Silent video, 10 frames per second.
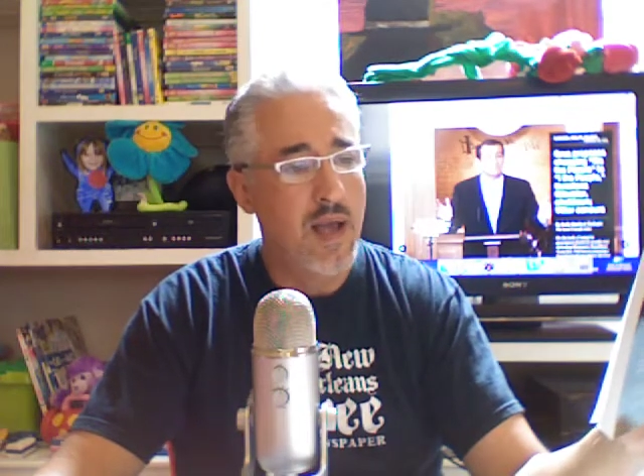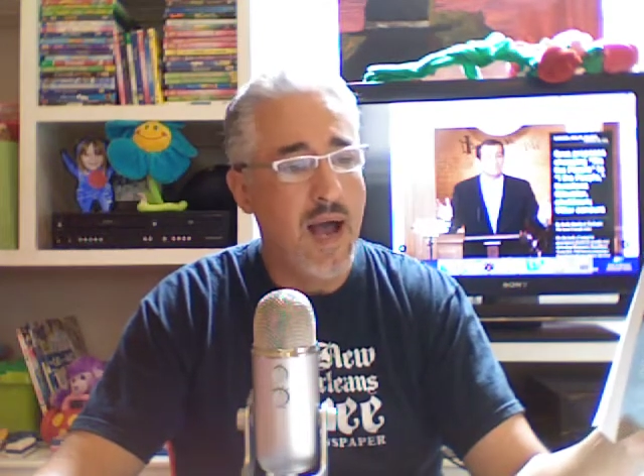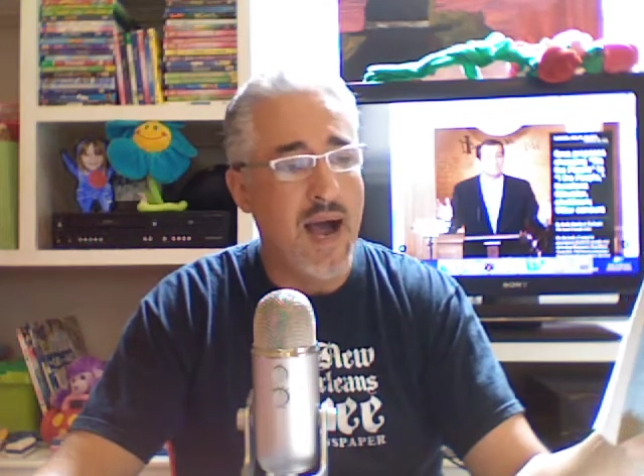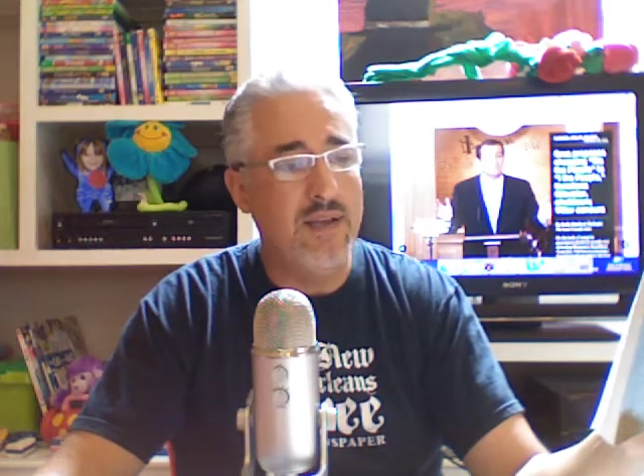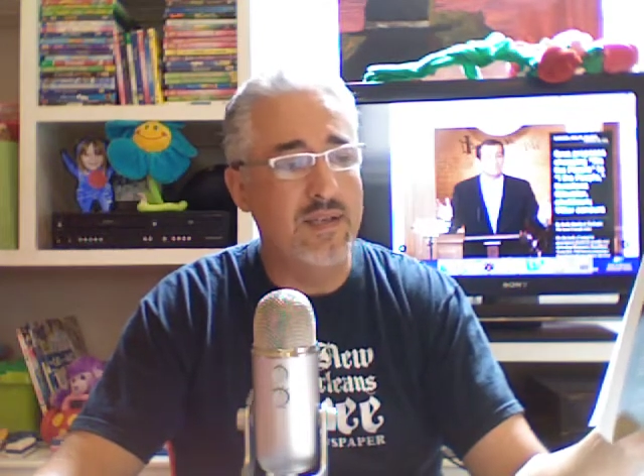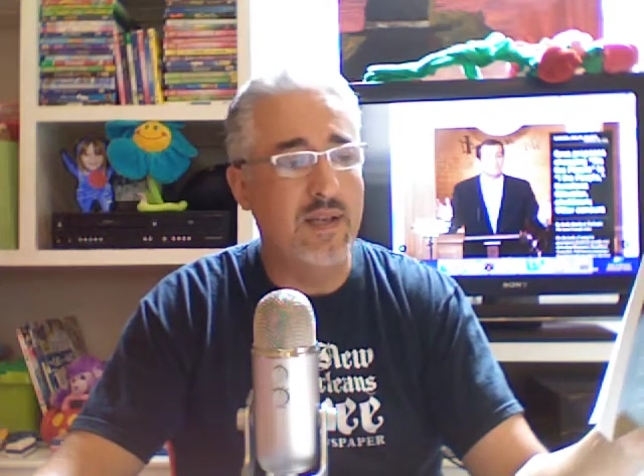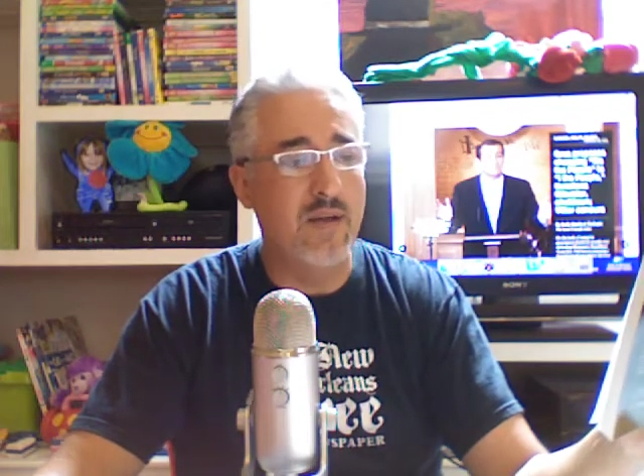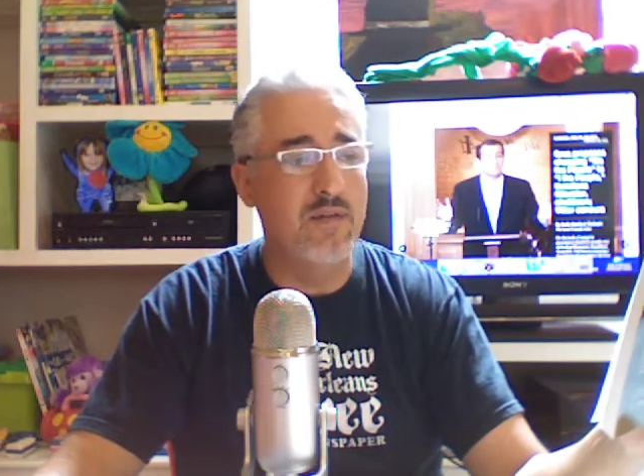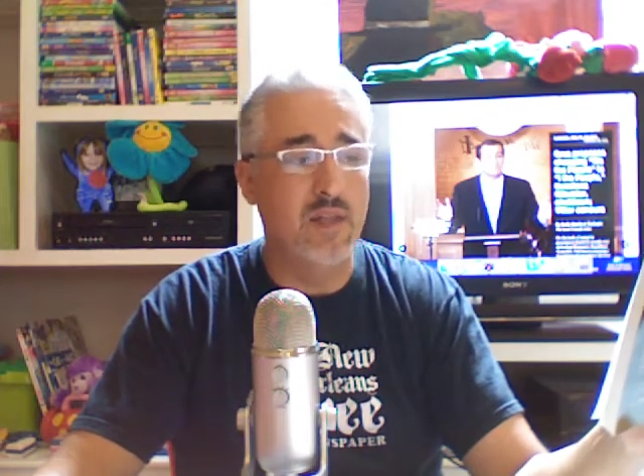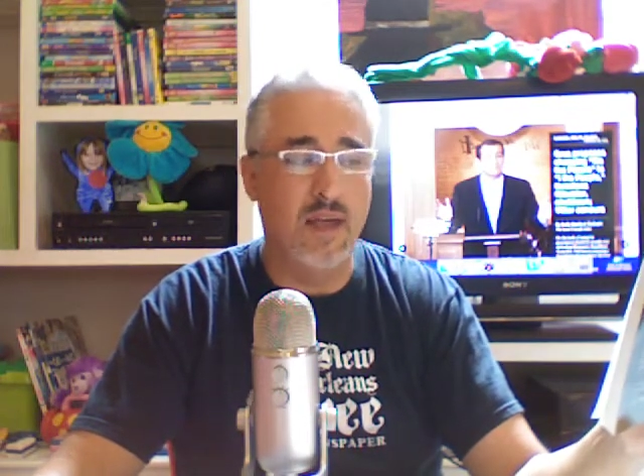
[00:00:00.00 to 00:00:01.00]
I
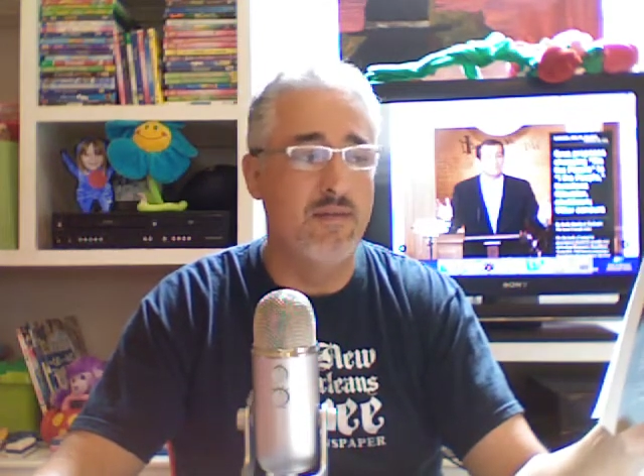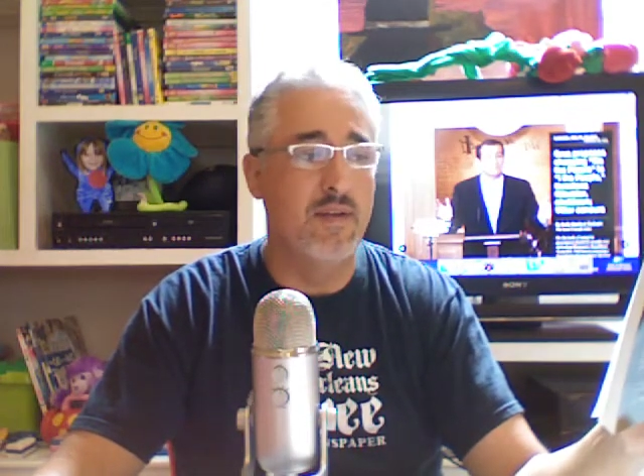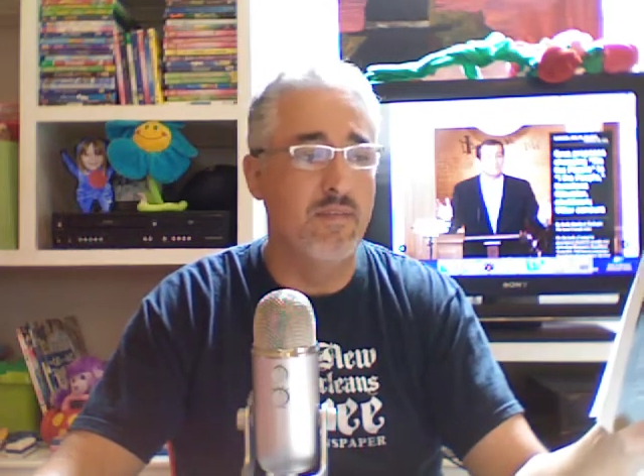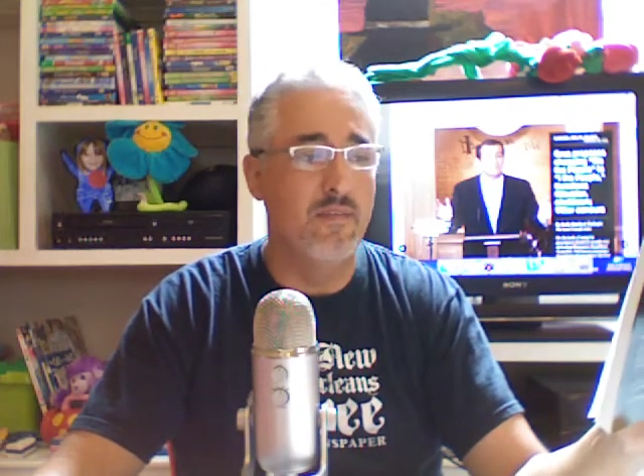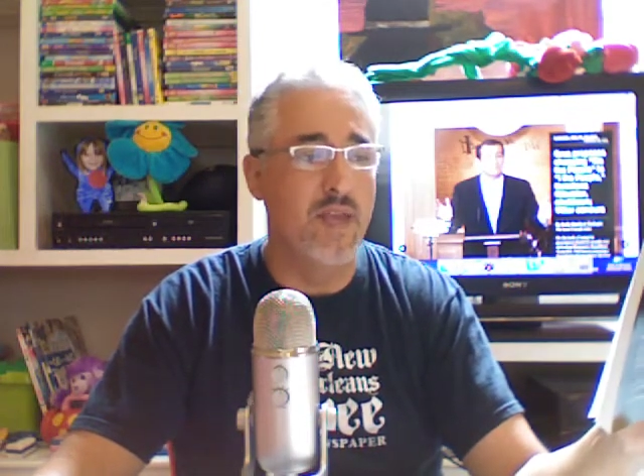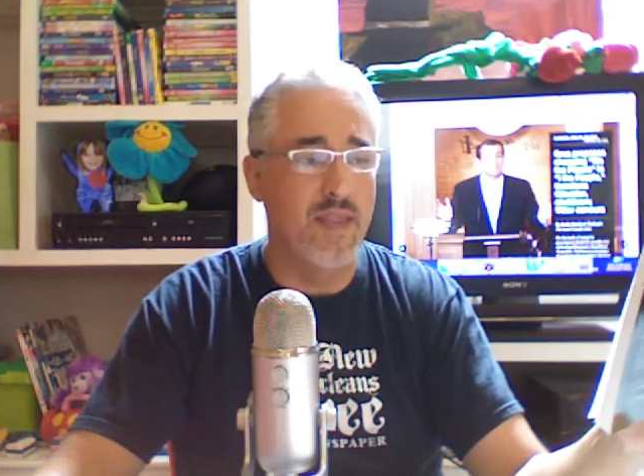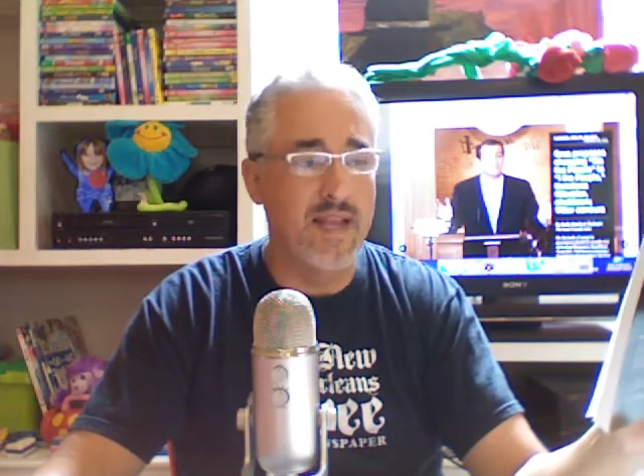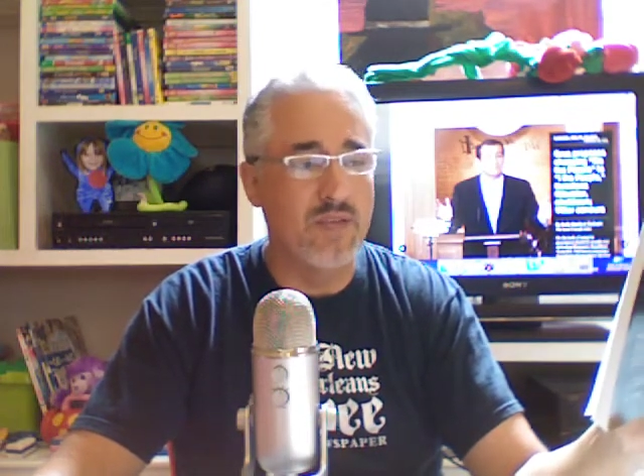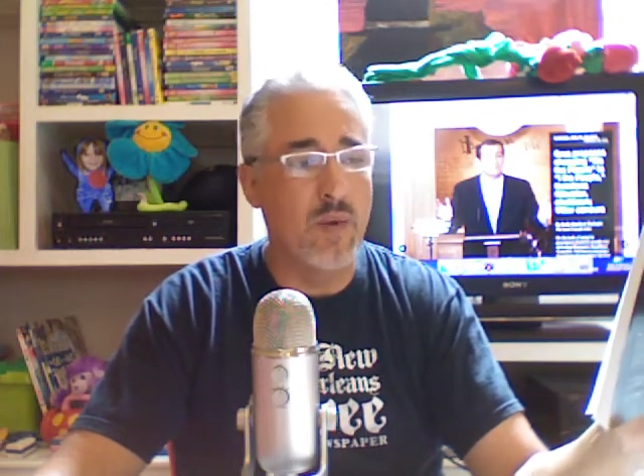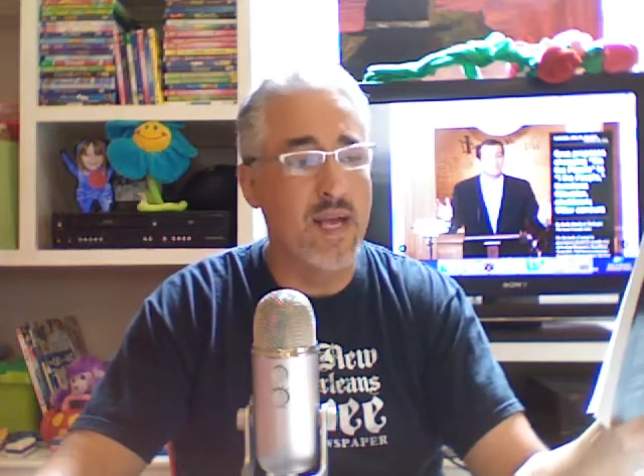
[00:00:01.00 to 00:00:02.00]
discovered the Levee, and
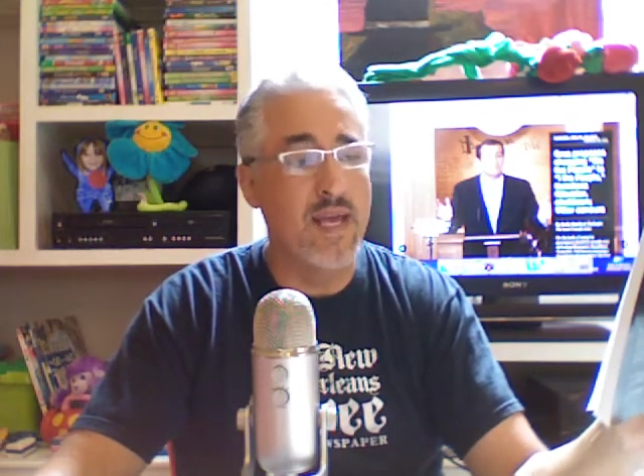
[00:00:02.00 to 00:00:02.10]
that's when I